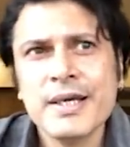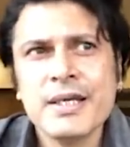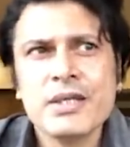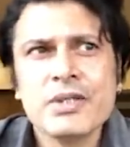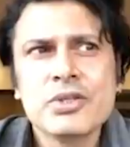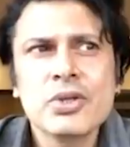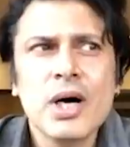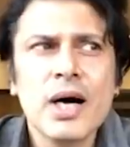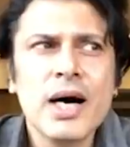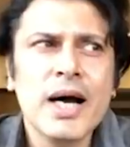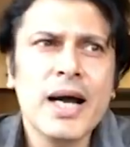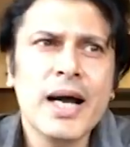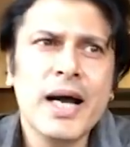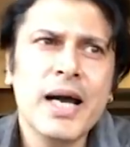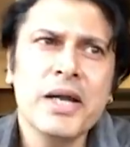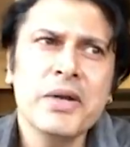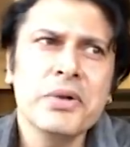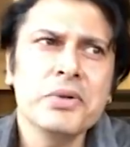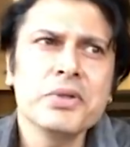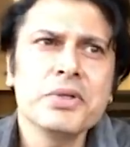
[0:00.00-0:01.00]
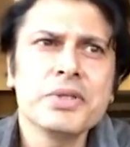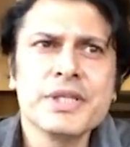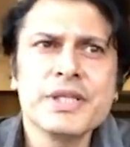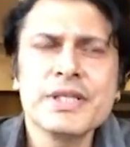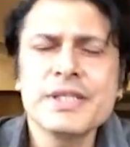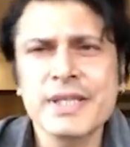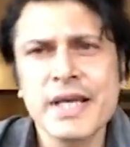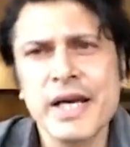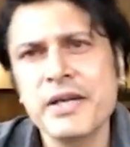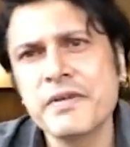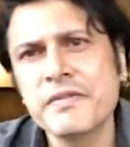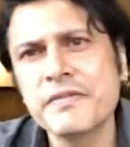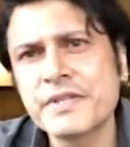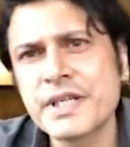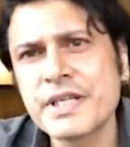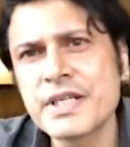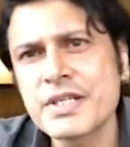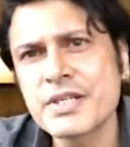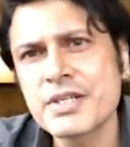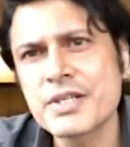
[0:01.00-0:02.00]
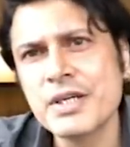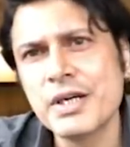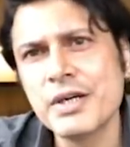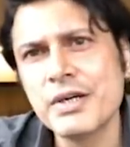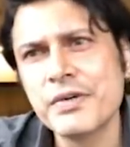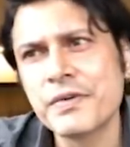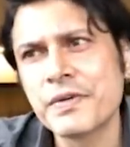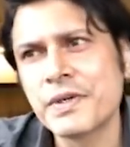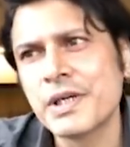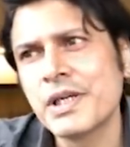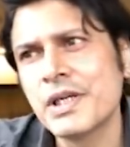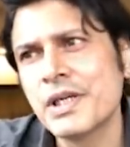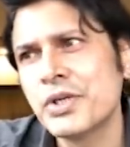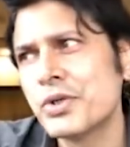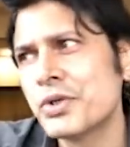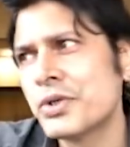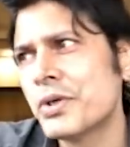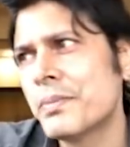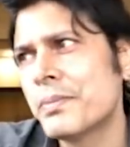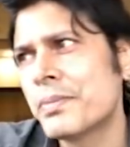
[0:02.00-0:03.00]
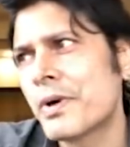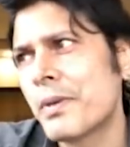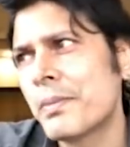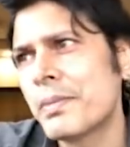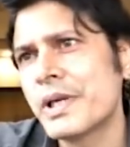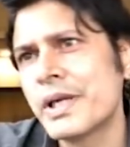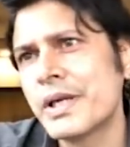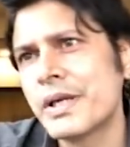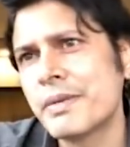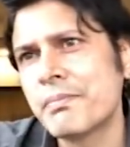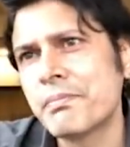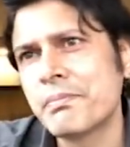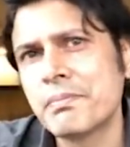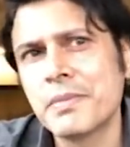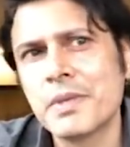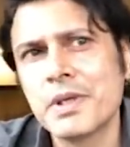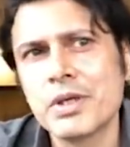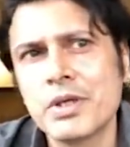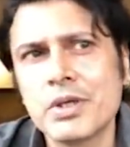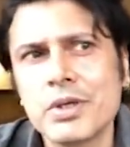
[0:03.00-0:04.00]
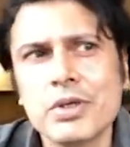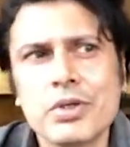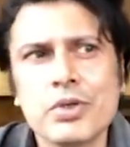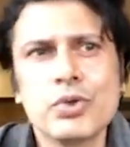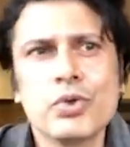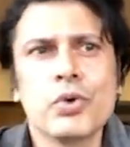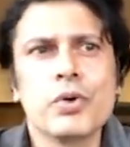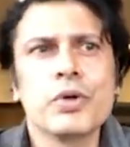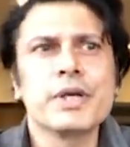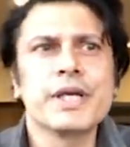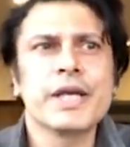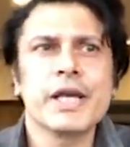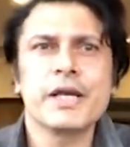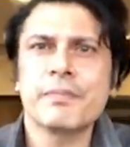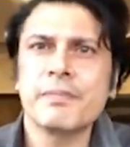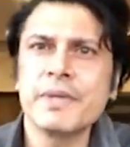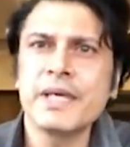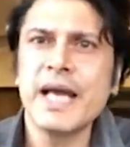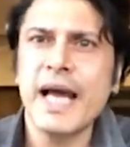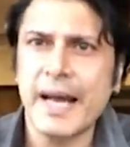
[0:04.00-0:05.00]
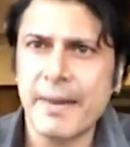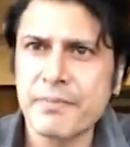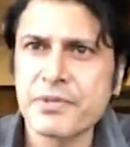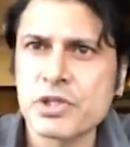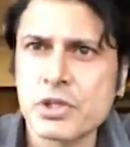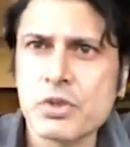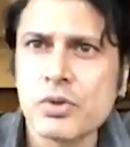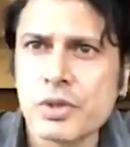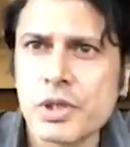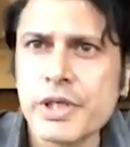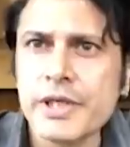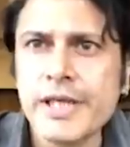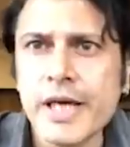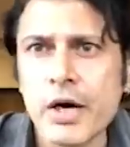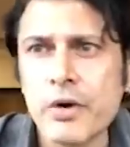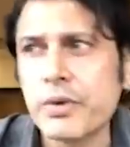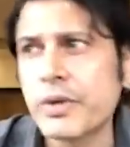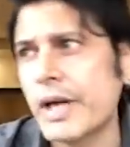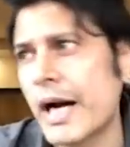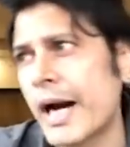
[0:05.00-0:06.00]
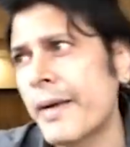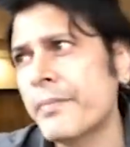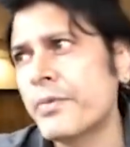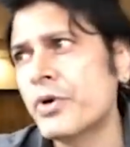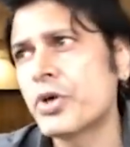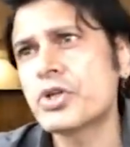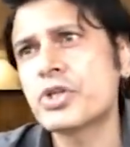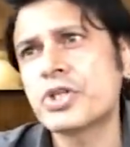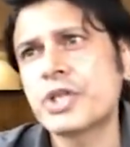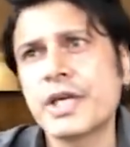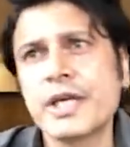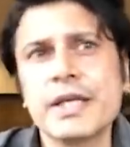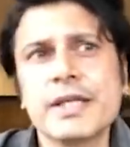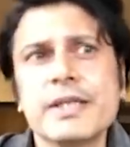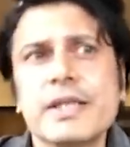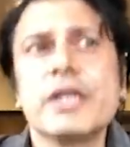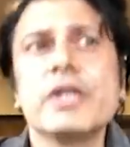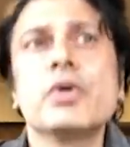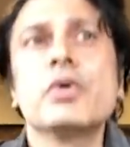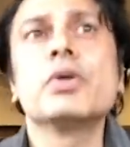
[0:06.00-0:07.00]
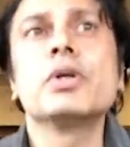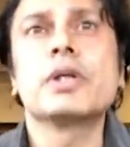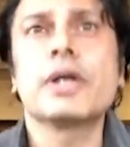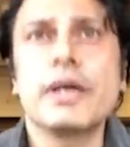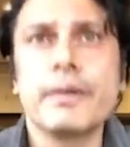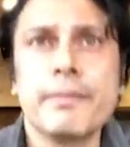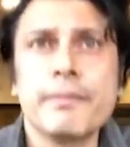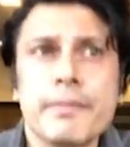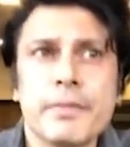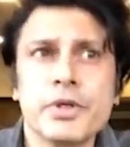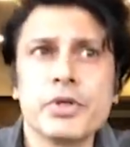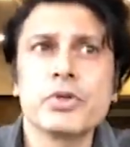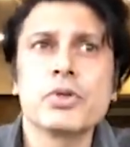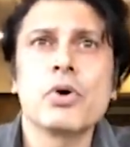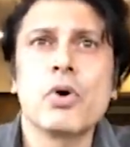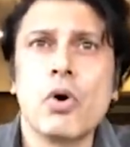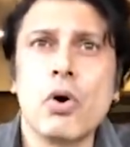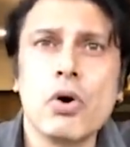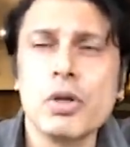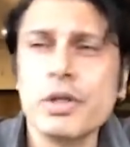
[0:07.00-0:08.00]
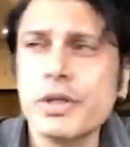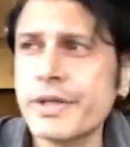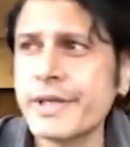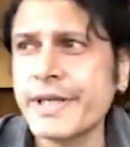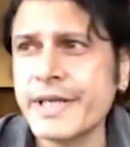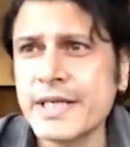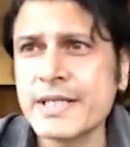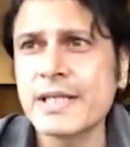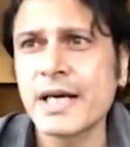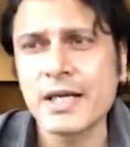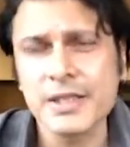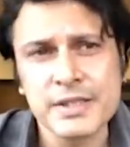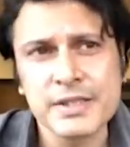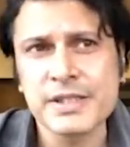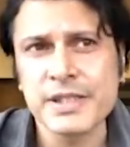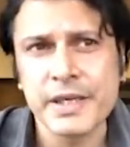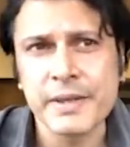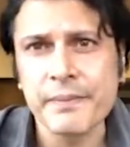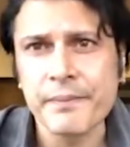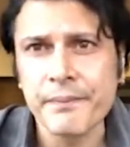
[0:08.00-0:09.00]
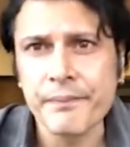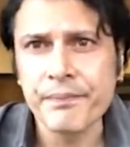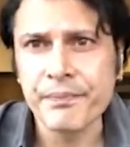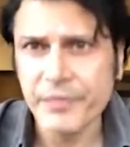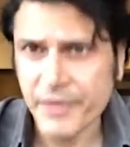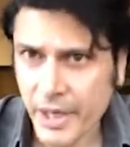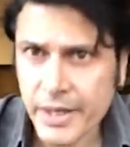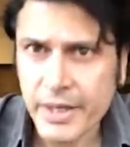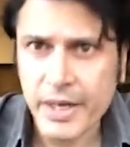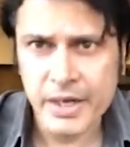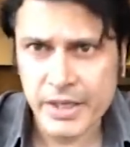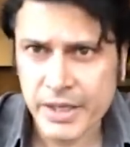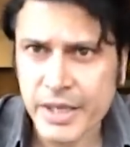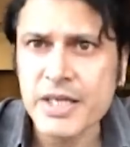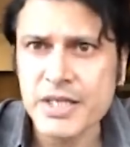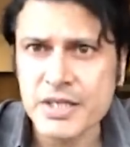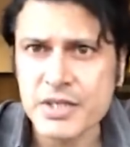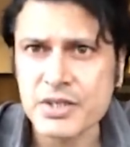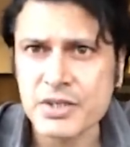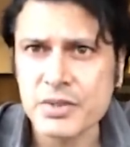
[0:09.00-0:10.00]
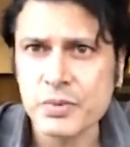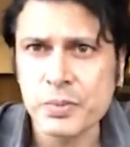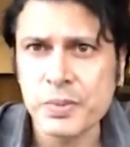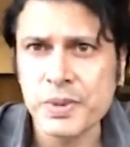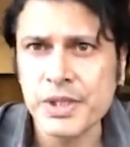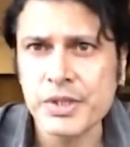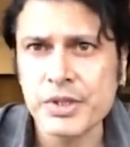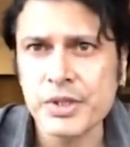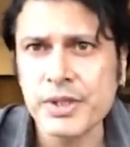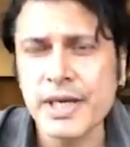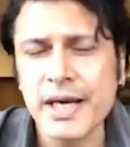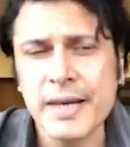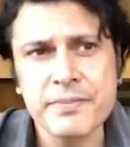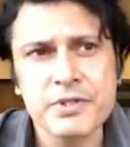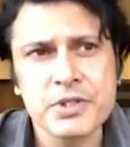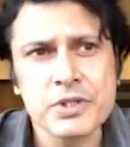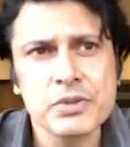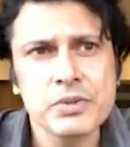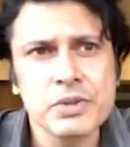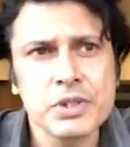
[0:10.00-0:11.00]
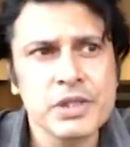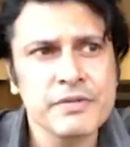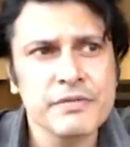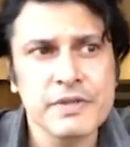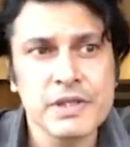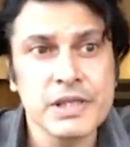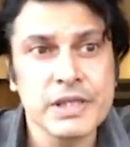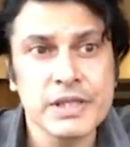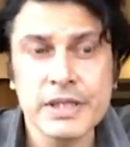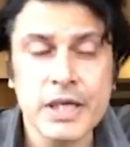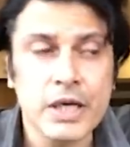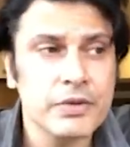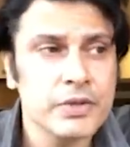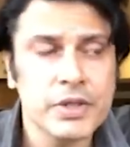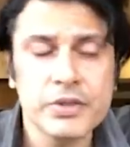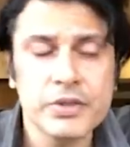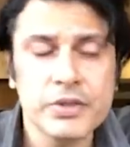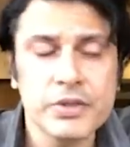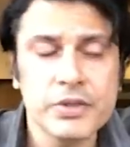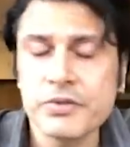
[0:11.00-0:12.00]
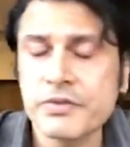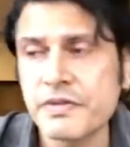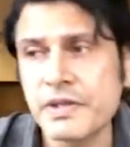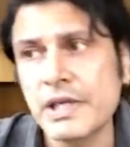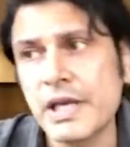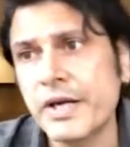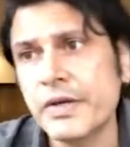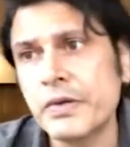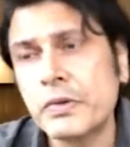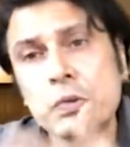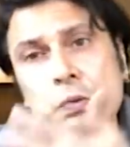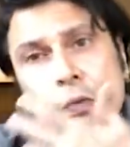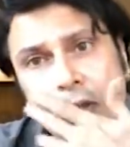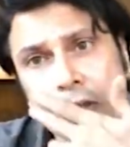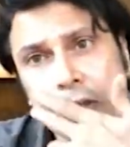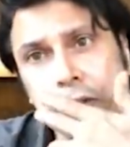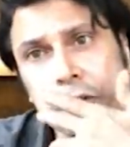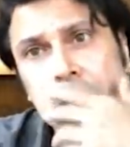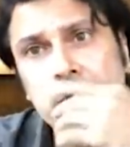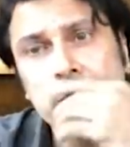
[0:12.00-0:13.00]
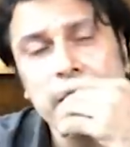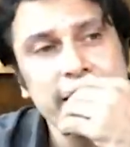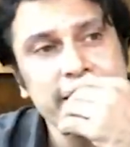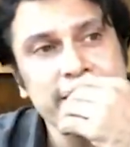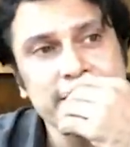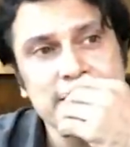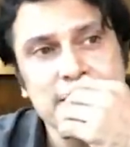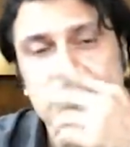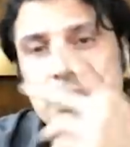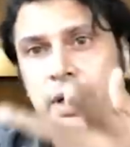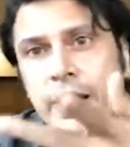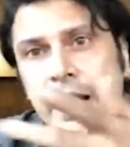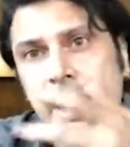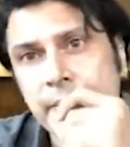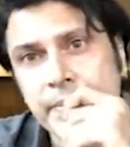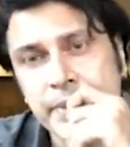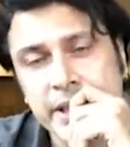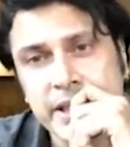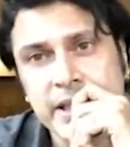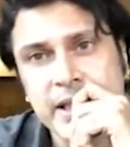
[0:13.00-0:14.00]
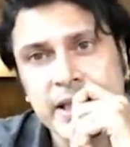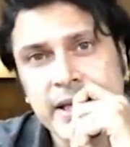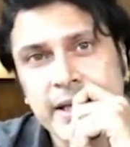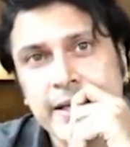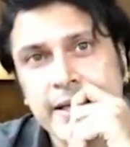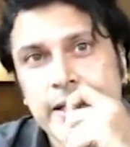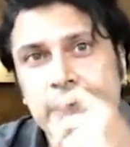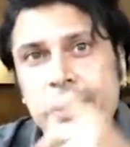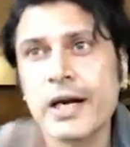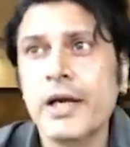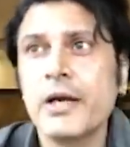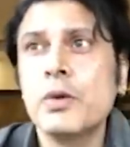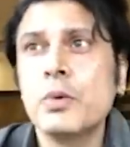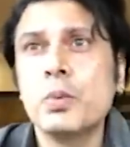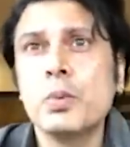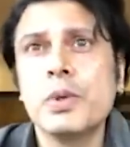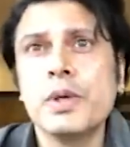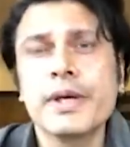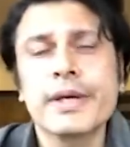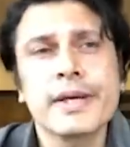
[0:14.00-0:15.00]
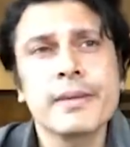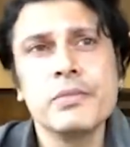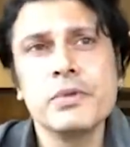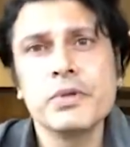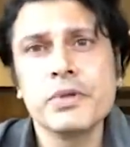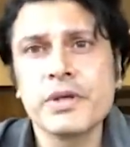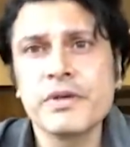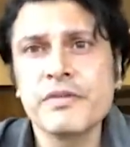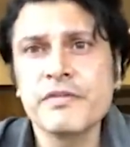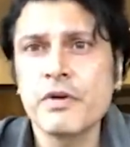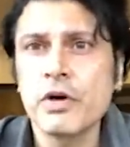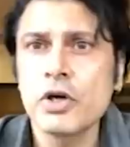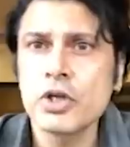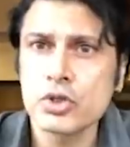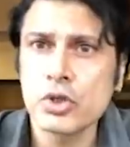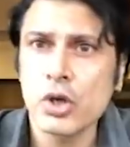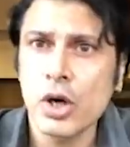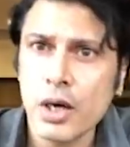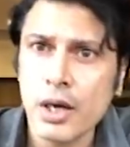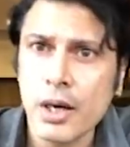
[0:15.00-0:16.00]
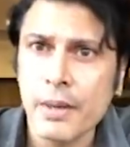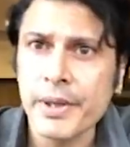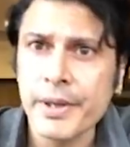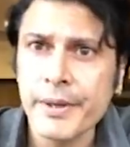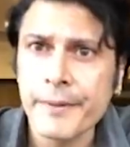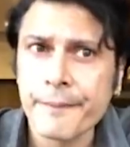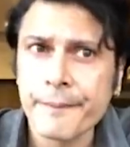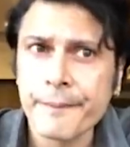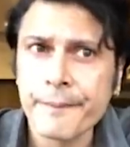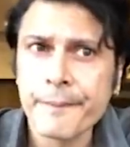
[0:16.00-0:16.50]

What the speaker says: So I don't know, these kind of things really, you know, probably don't get me absolutely down. I'm not saying they don't, you know, all the days are the same. There are days when you're absolutely feeling down and you feel, I don't know what to do, man. This is not happening. Kind of work I'm looking for is not coming.